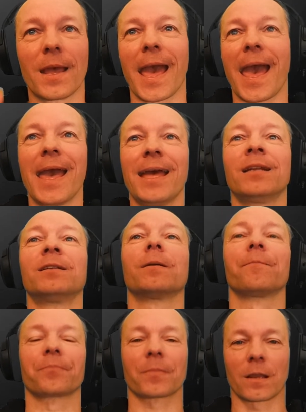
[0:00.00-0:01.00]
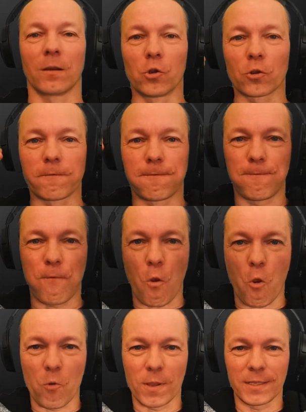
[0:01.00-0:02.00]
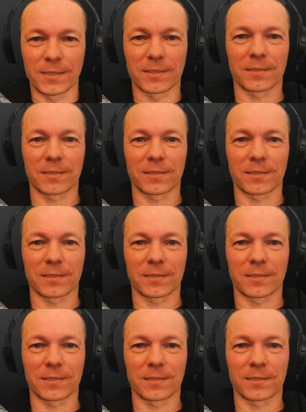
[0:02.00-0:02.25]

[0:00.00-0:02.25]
And look forward